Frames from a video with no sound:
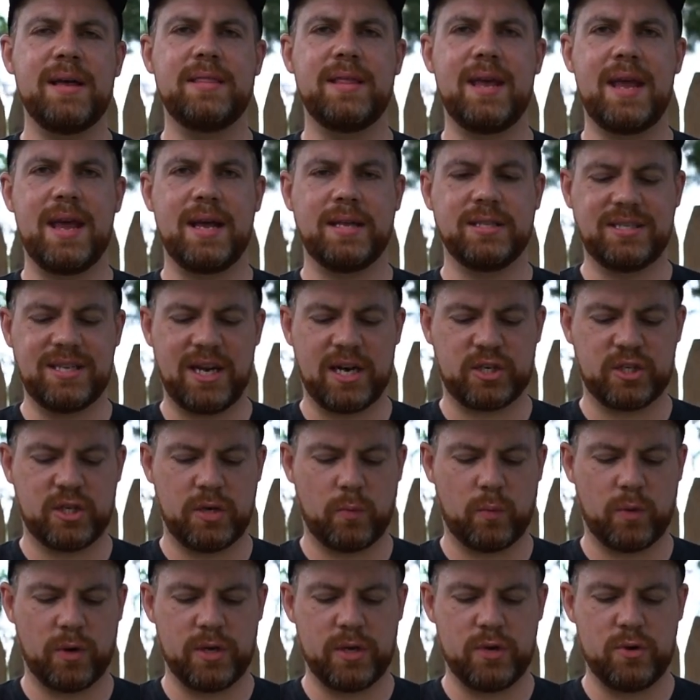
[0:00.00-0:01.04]
in the hand
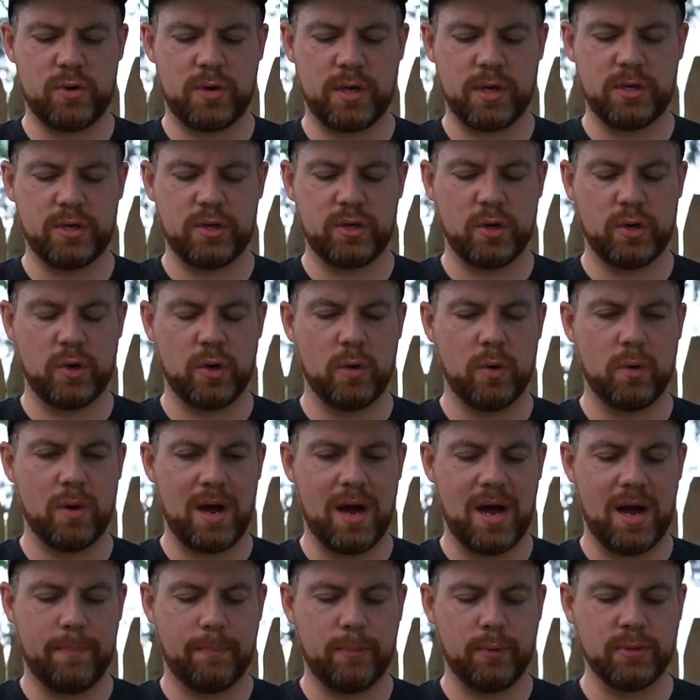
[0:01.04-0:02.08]
section where you can do
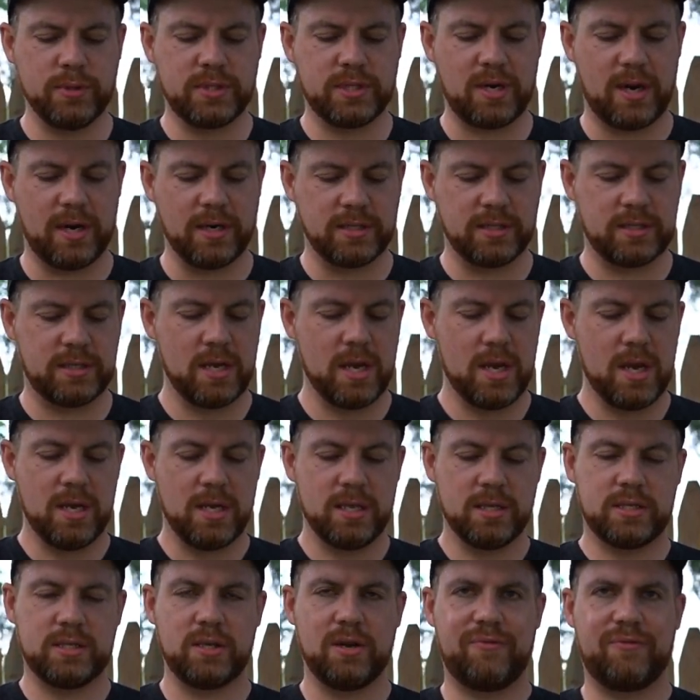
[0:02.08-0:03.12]
pull starts.
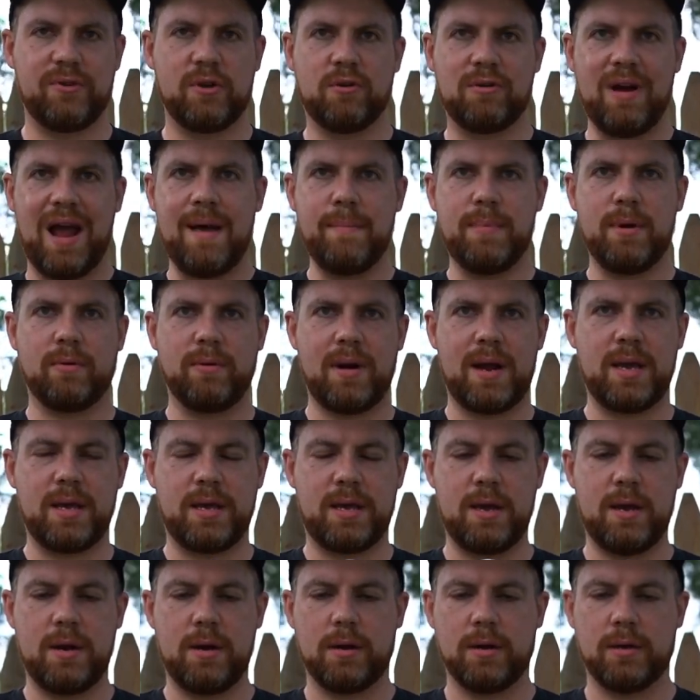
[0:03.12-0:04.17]
And so if you grab it right
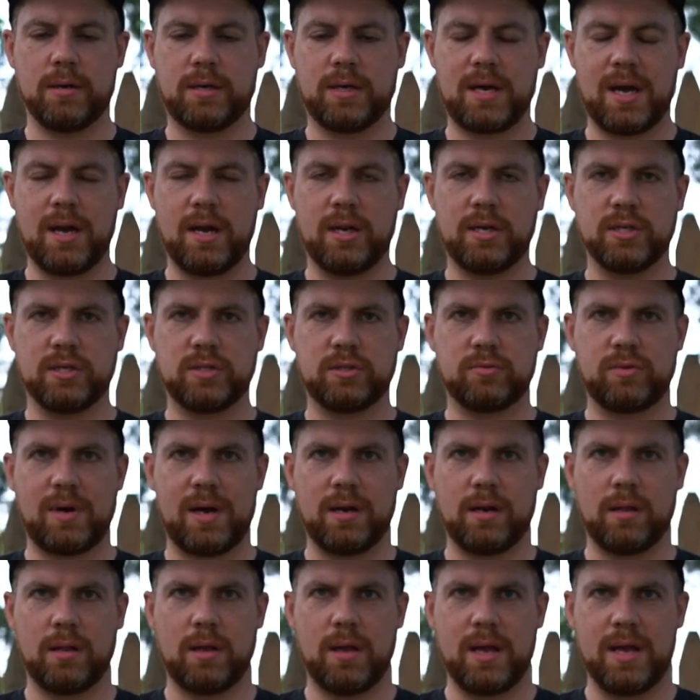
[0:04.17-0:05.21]
here, kind of just
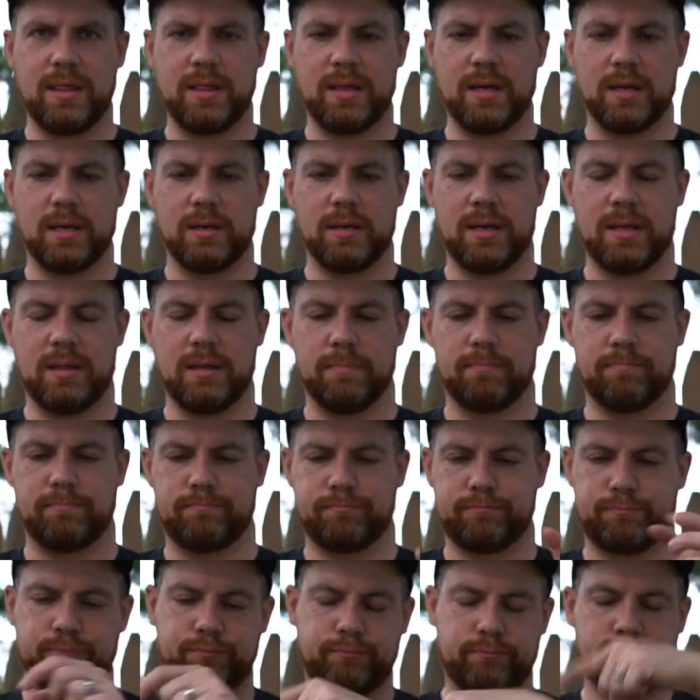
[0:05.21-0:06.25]
right in the
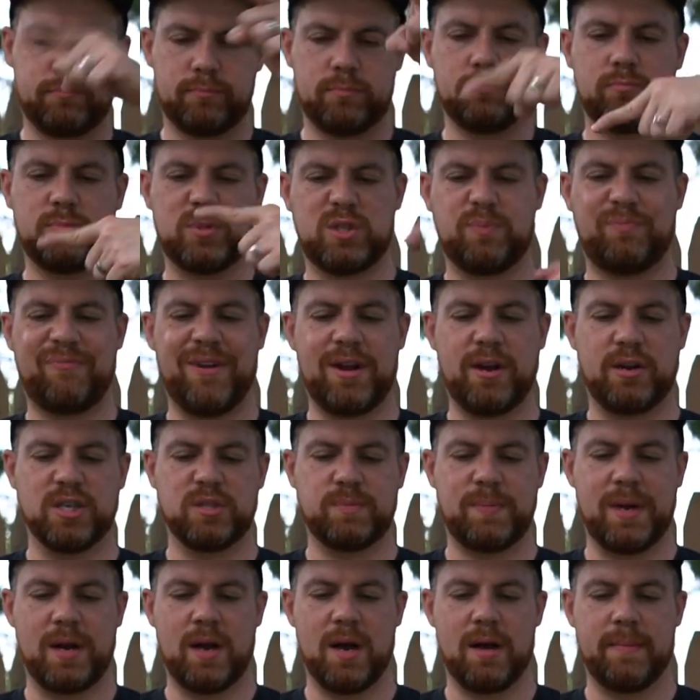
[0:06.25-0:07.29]
finger
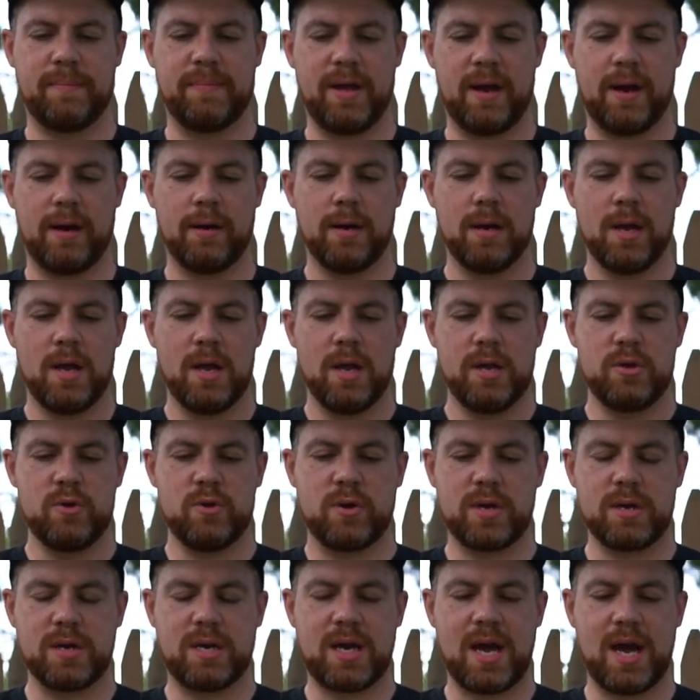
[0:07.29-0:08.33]
spin hub there,
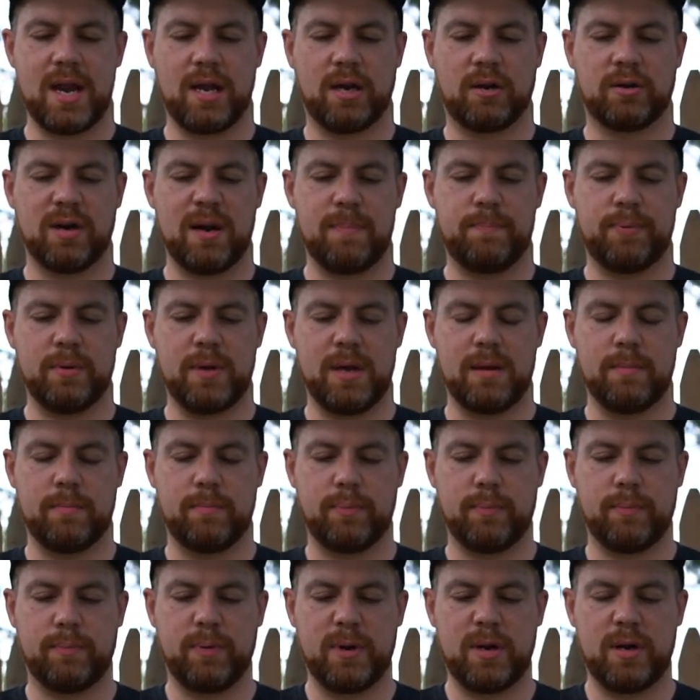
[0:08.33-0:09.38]
you can kind of grip and
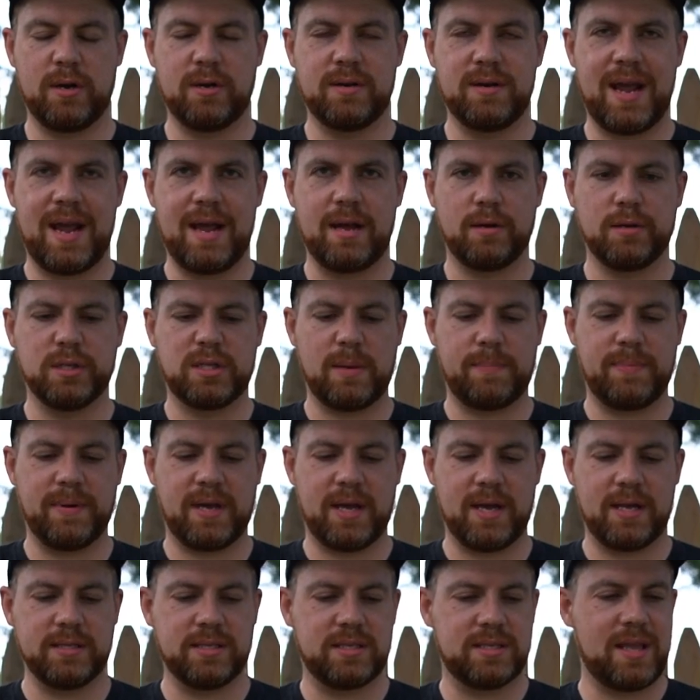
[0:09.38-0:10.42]
put your nails up
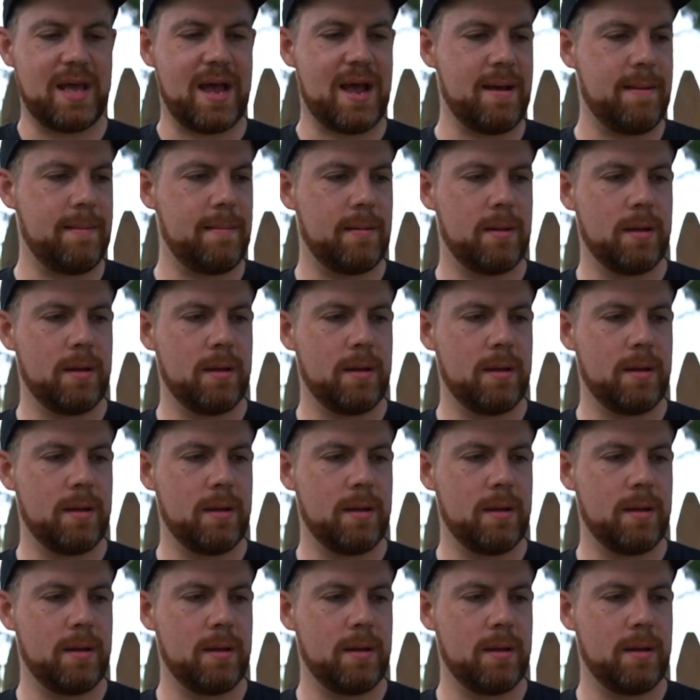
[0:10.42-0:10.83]
against that.